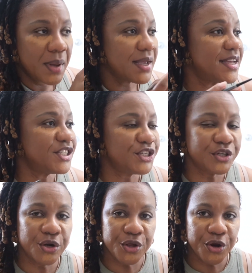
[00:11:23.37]
Because
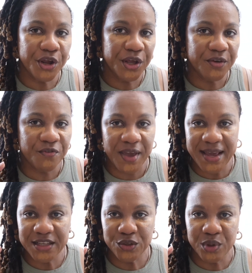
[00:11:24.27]
your
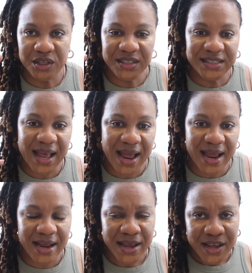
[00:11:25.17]
face will
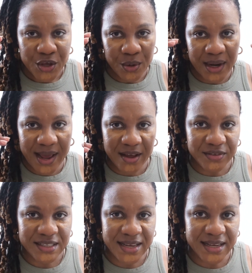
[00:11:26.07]
sag, you'll have
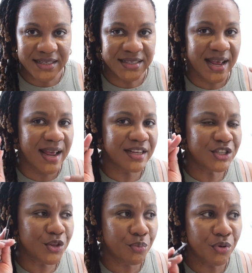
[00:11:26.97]
skin sag,
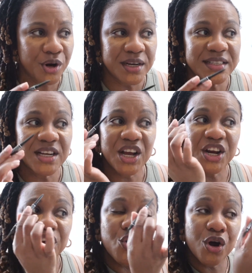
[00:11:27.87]
so the product is not going
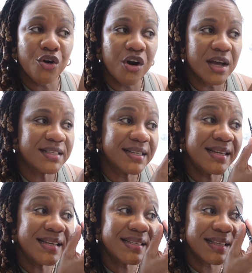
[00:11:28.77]
to go across
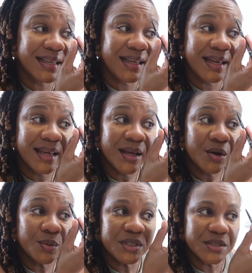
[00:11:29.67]
easily.
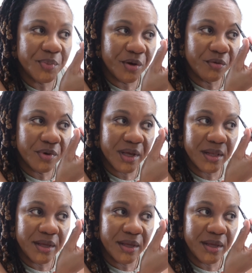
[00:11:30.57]
We're just being real